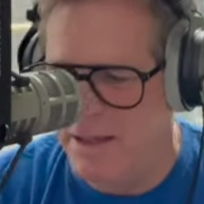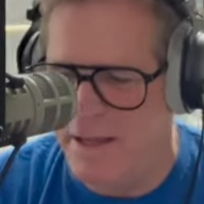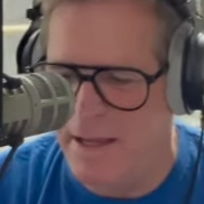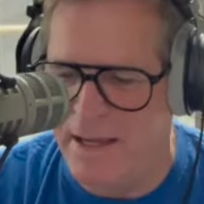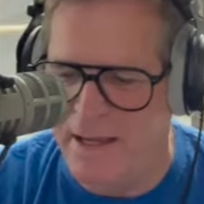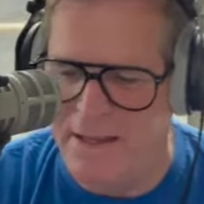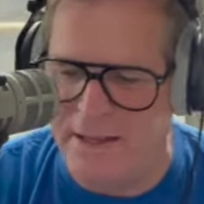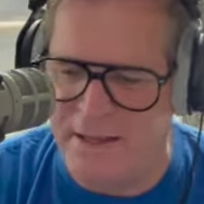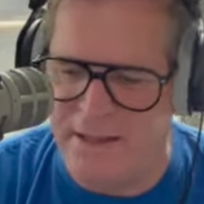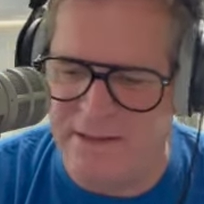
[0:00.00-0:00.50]

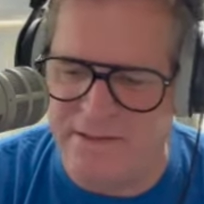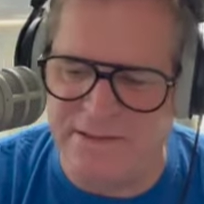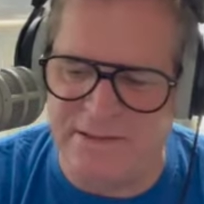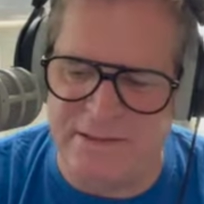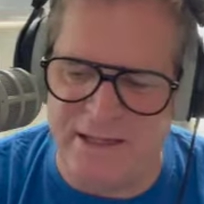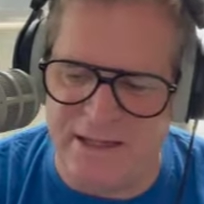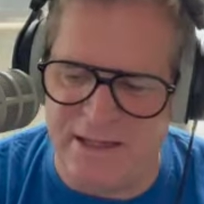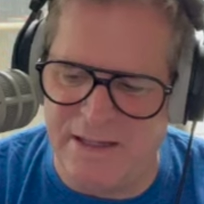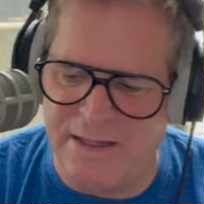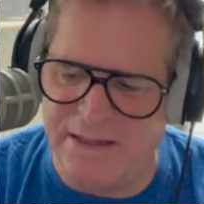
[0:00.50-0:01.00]
It's
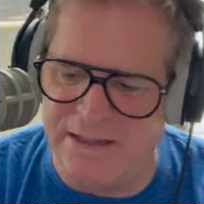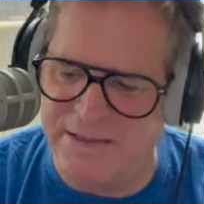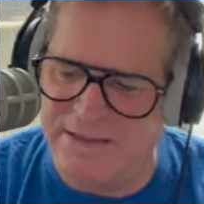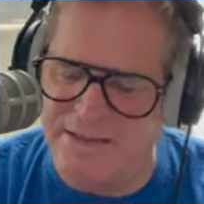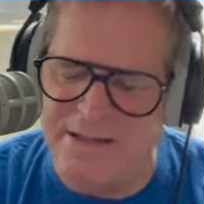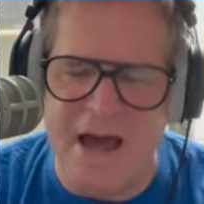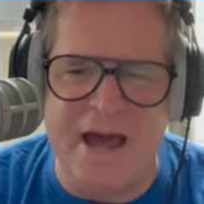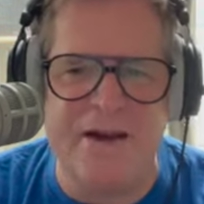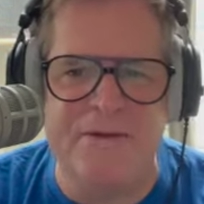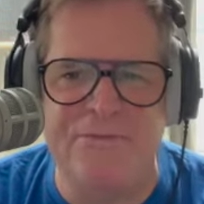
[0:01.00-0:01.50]

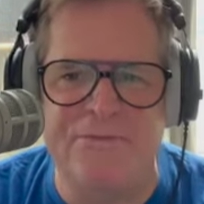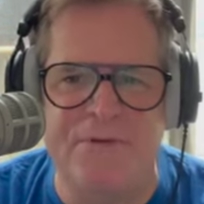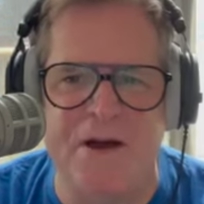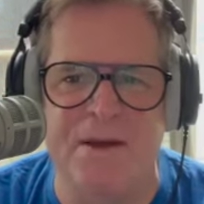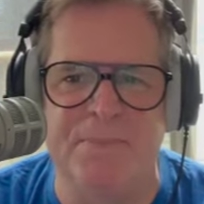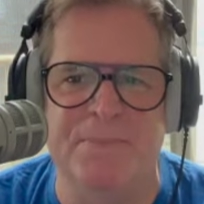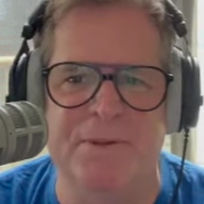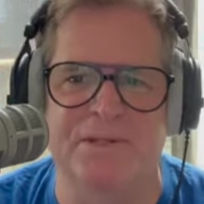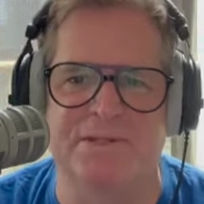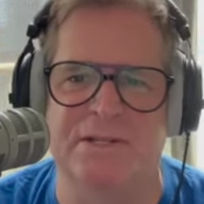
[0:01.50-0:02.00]
not a
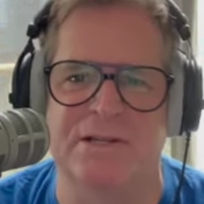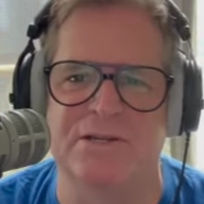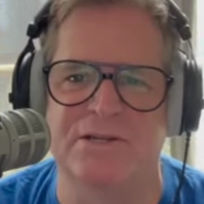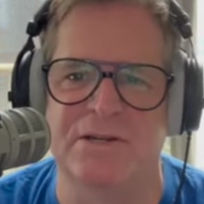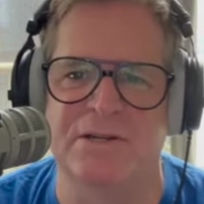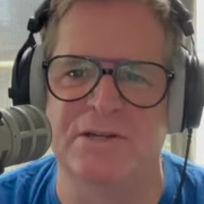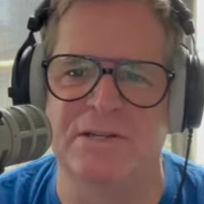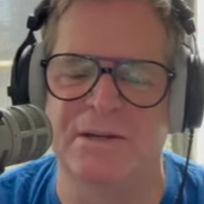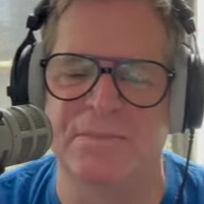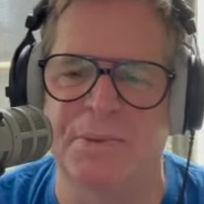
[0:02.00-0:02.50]
fun
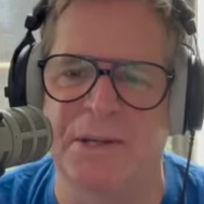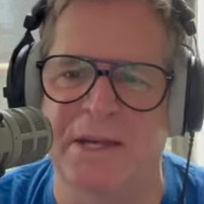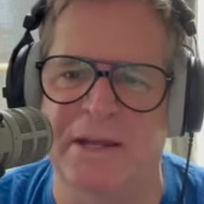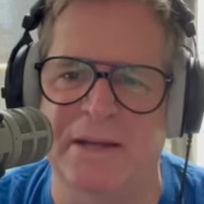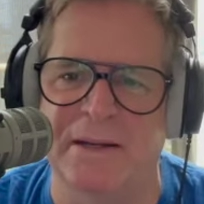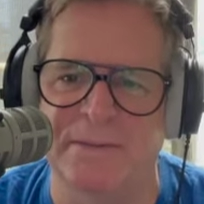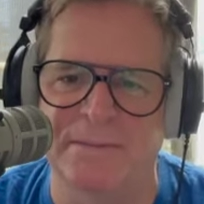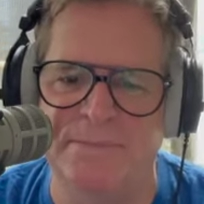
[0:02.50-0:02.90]
position to be in.